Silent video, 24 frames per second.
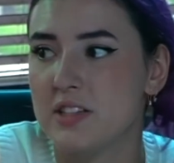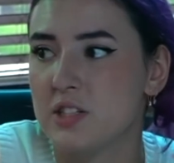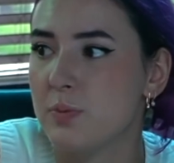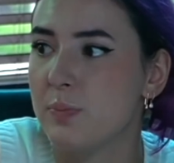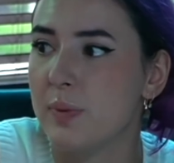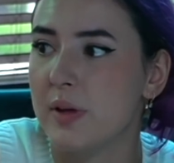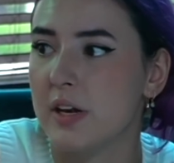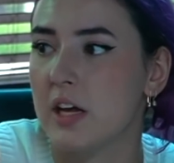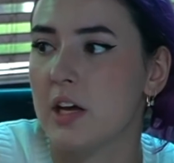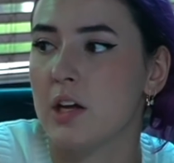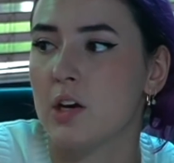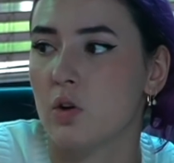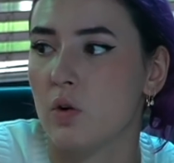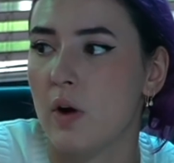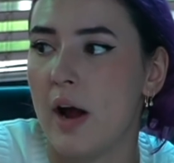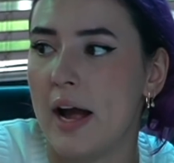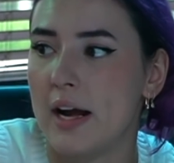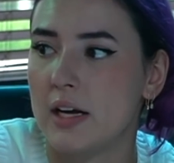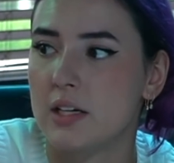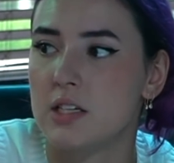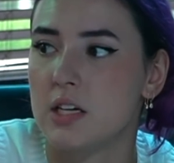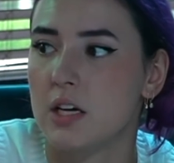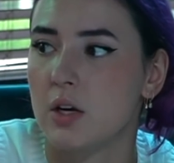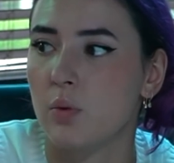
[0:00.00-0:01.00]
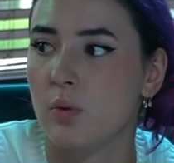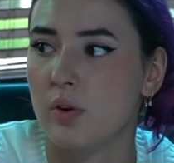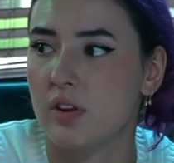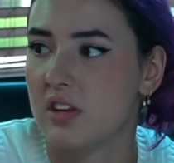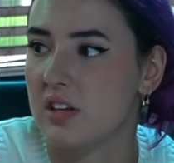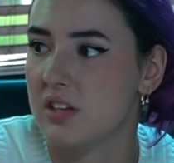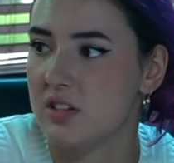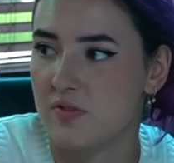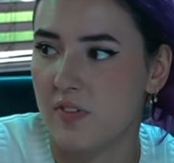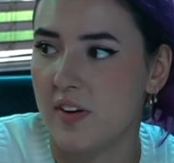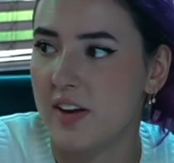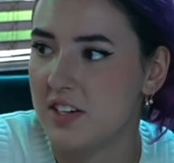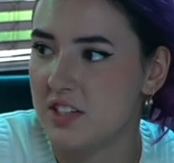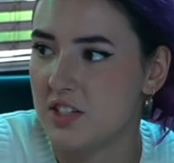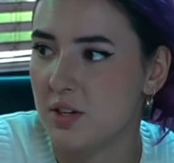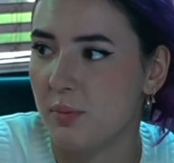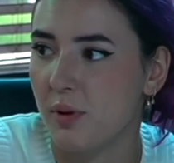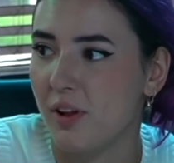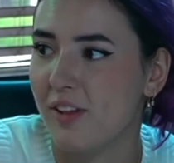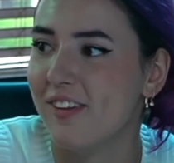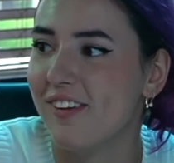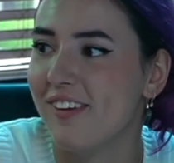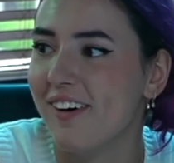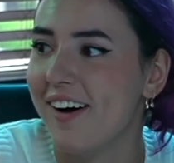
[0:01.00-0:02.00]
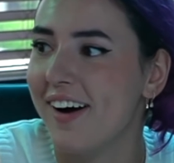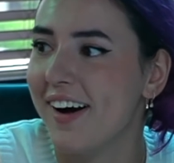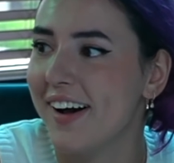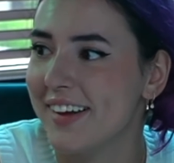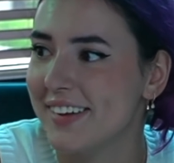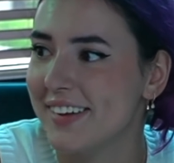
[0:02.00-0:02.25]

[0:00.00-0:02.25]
been interacting with this Phantom a lot.